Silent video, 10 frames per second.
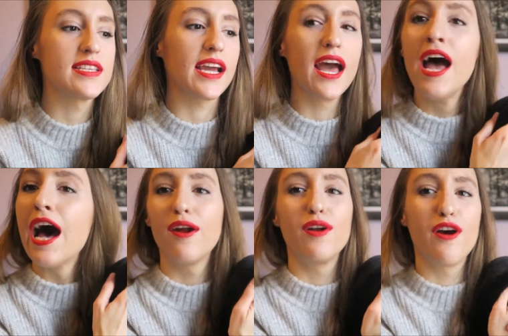Like,
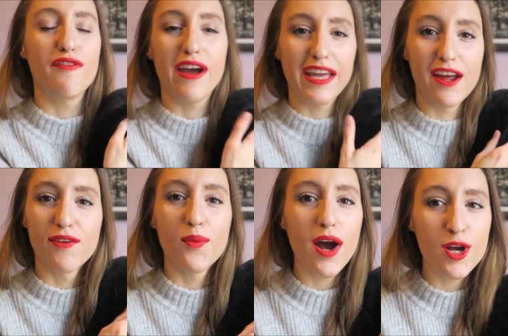I don't know if I can
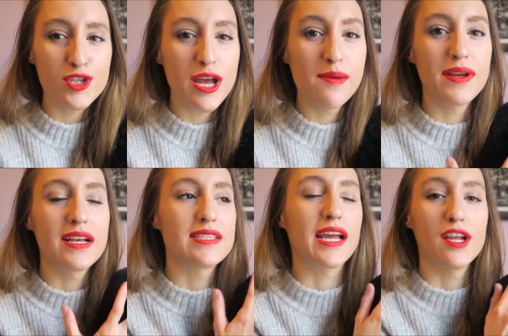ever wash it
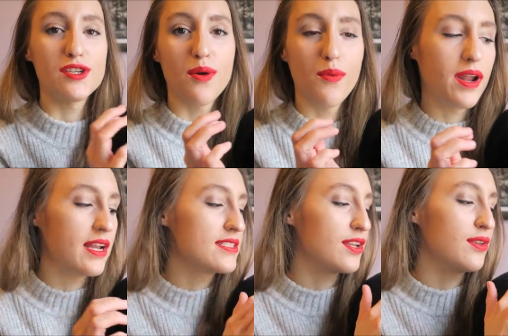because like I don't want
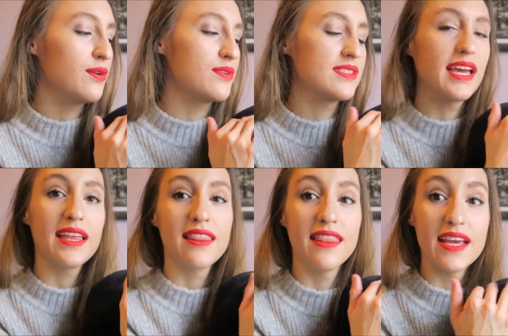it to lose
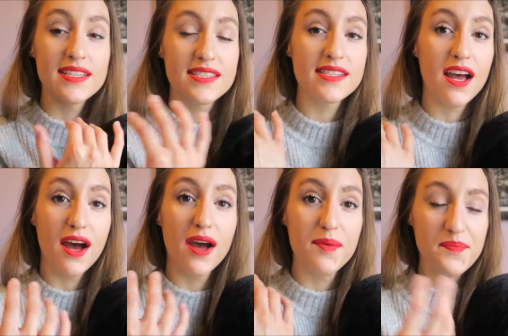like this
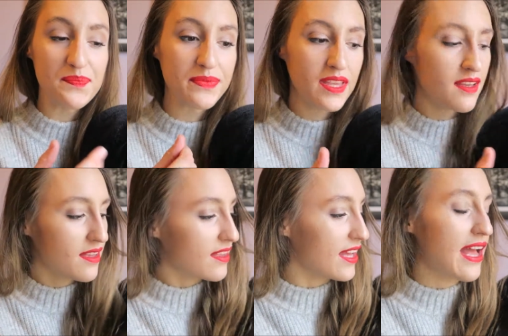
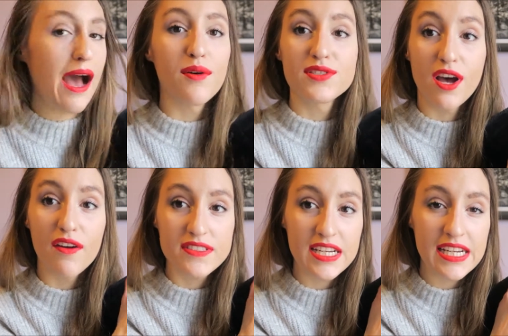how
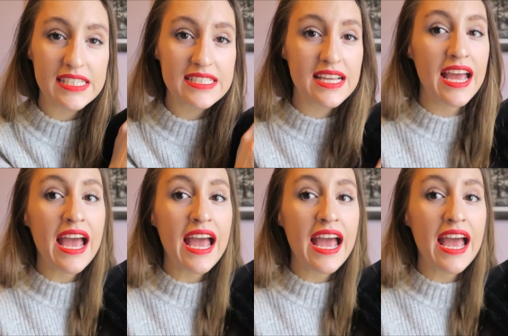soft it is.